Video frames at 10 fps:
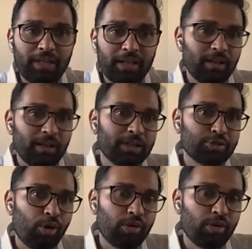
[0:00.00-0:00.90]
income
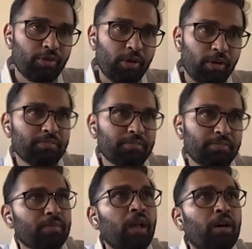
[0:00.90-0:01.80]
has gone from
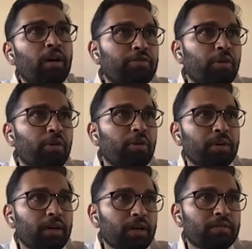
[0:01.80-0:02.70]

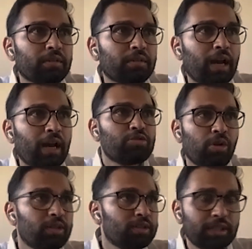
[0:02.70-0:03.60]
$1,000
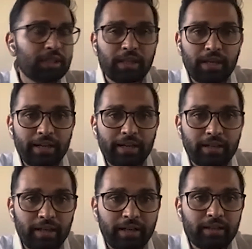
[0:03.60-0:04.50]
in
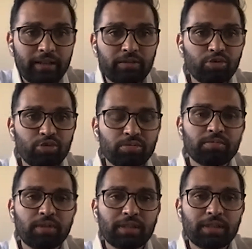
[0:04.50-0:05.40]
1990 to
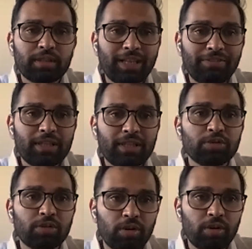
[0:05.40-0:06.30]

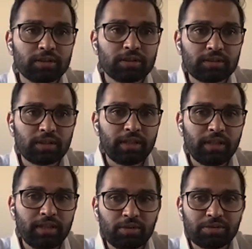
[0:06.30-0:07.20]
$7,000
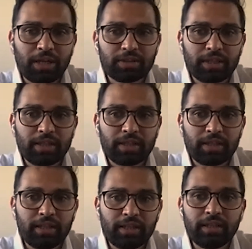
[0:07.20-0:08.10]
in
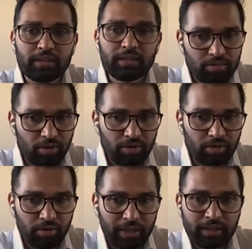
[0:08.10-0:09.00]
2018
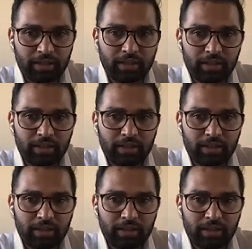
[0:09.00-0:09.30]
or 19.